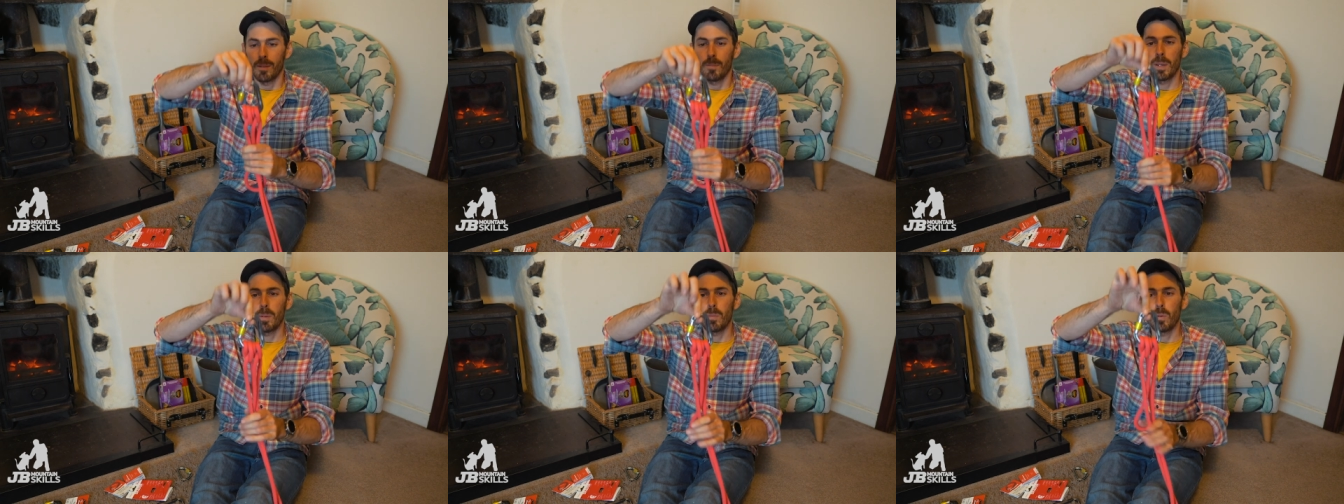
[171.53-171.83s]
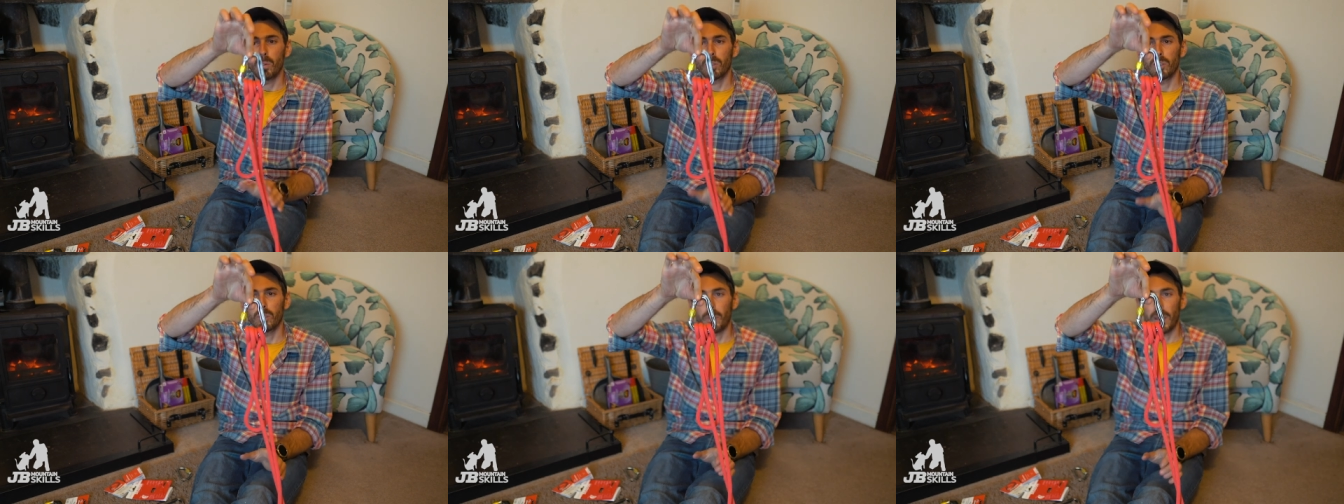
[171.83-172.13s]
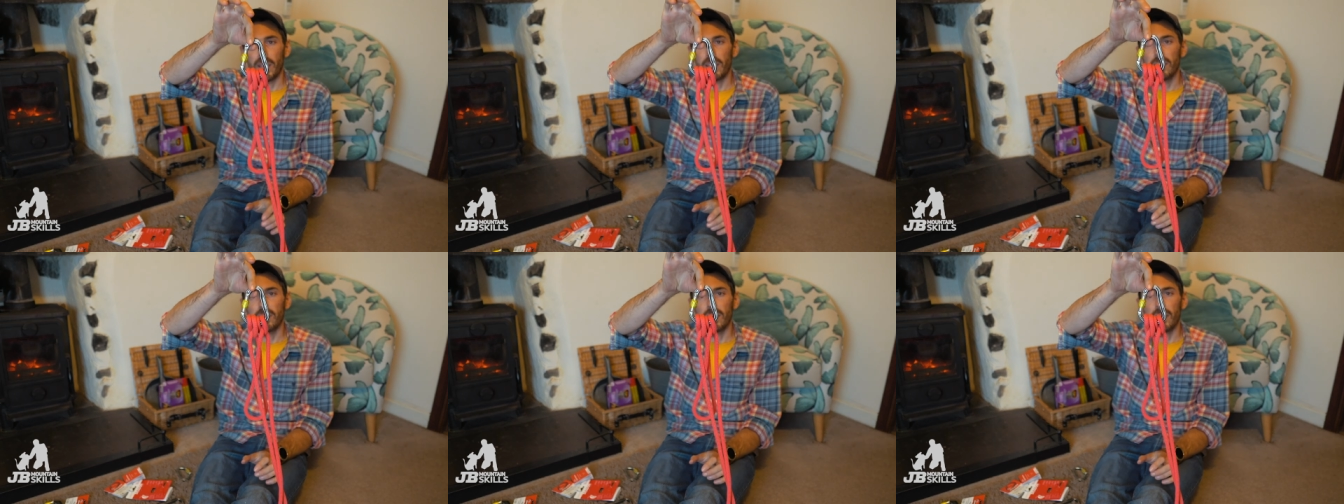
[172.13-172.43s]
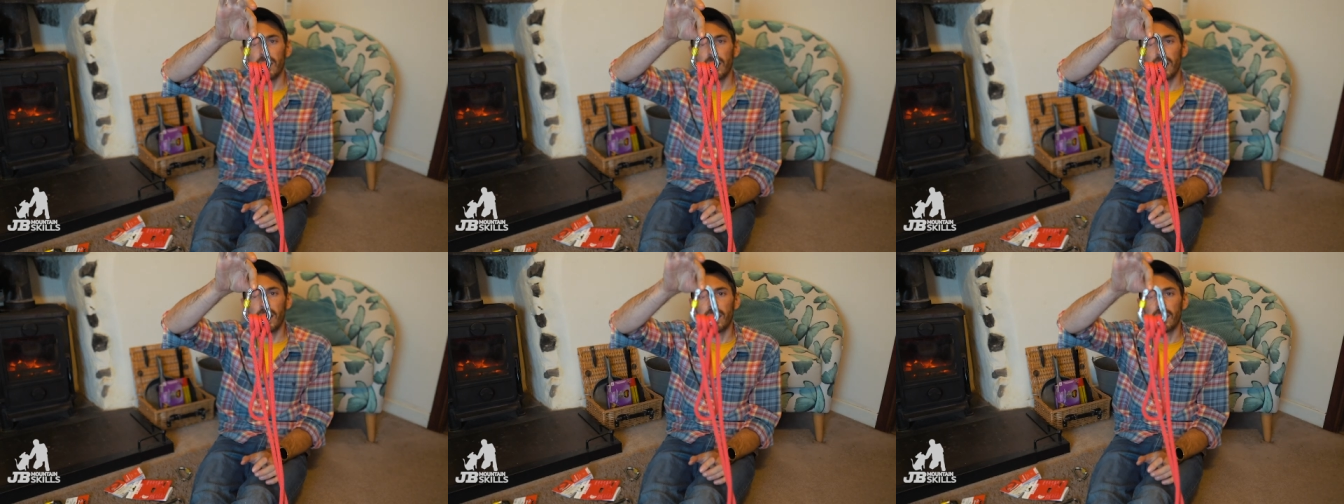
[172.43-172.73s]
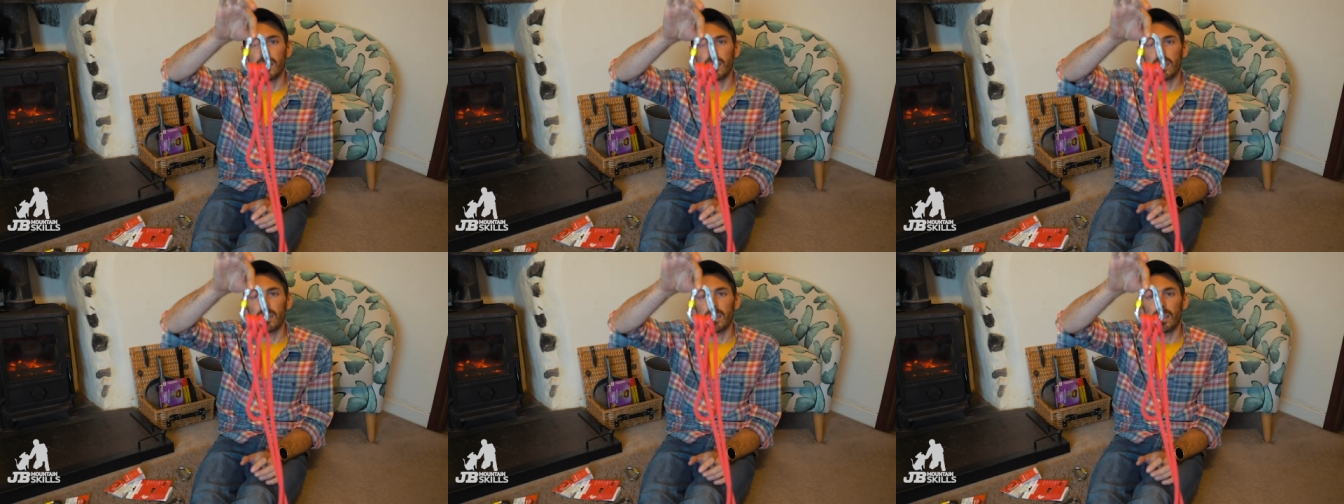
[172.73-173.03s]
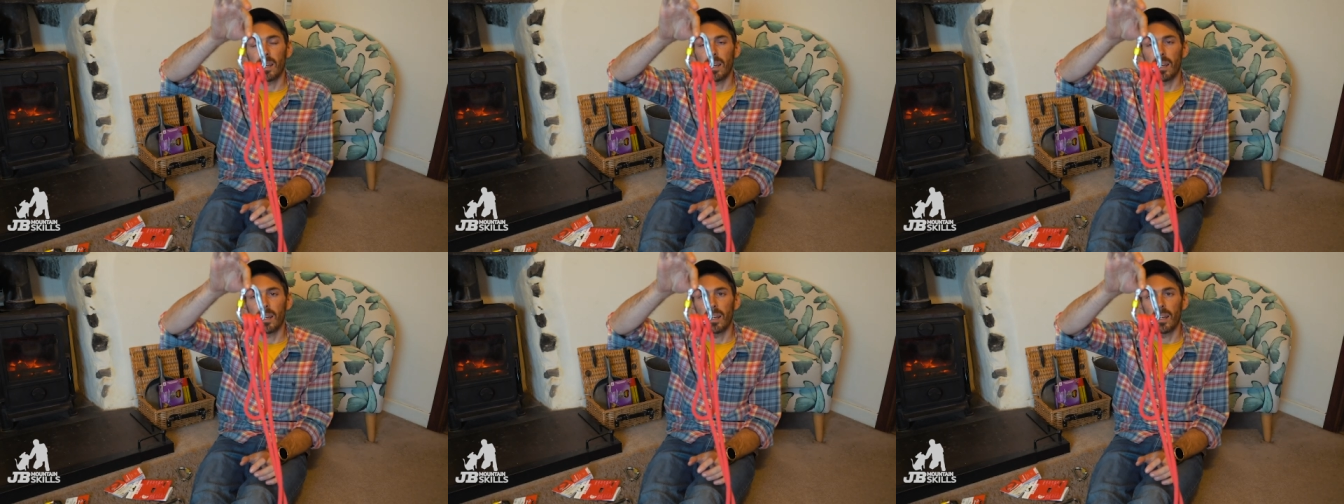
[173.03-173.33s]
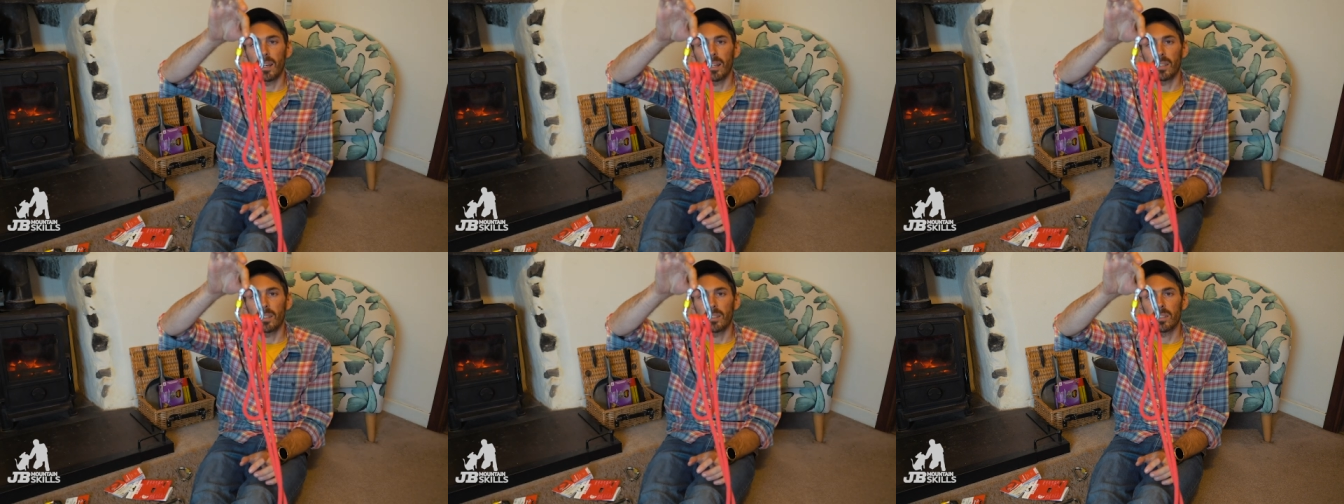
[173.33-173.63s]
bit more space in the end,
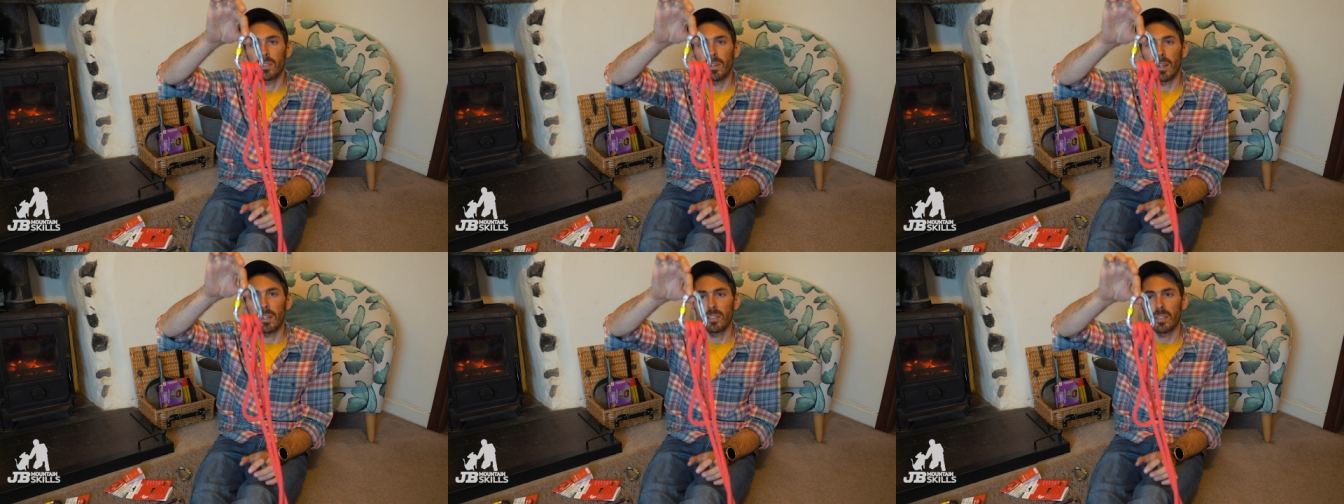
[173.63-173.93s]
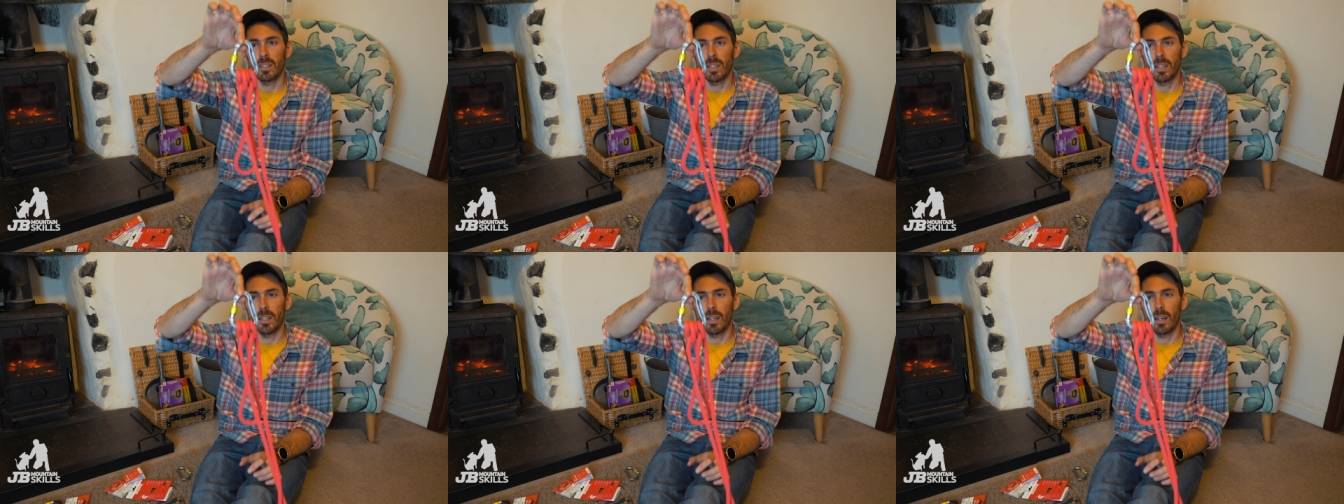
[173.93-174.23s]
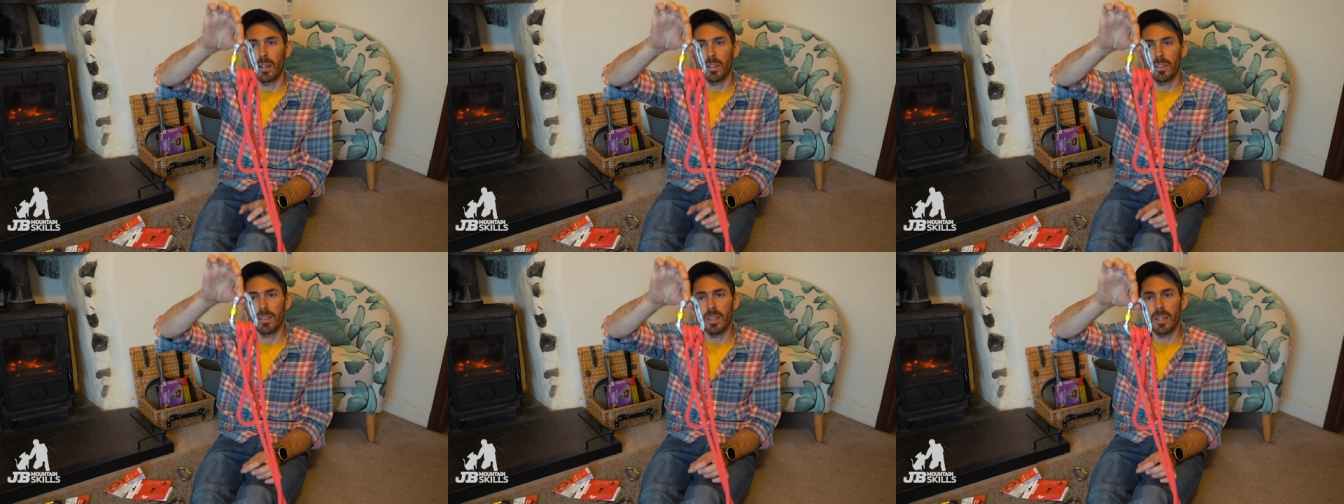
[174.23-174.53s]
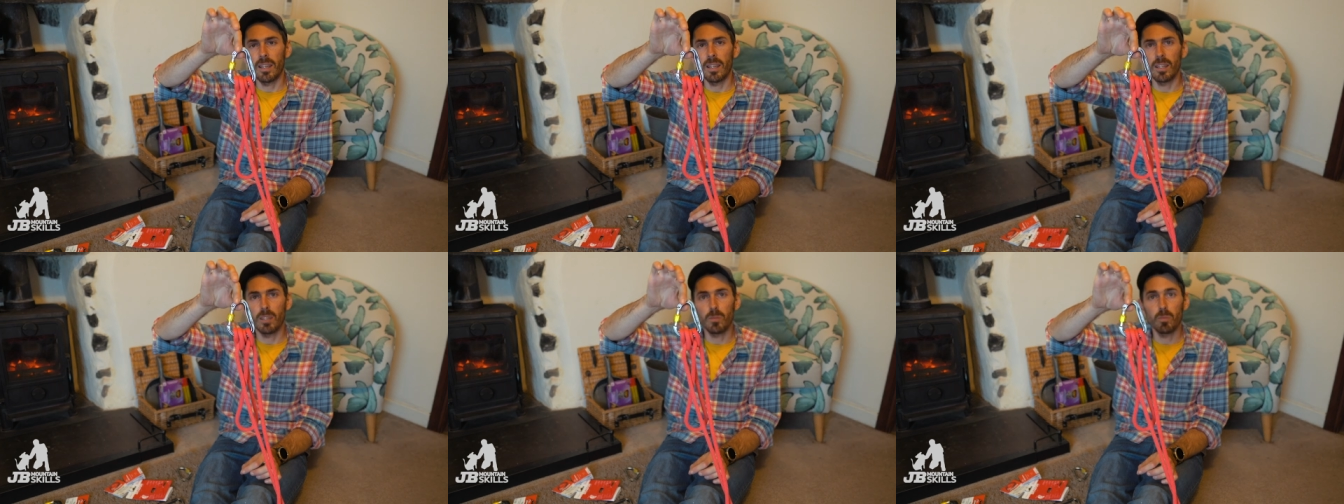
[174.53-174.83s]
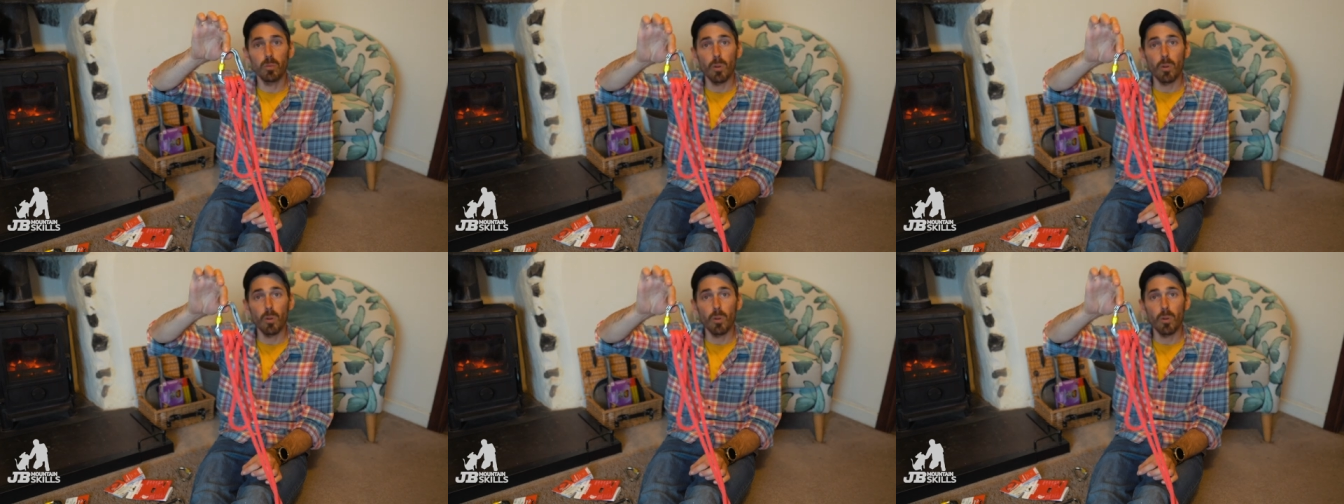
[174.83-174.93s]
so actually I think it's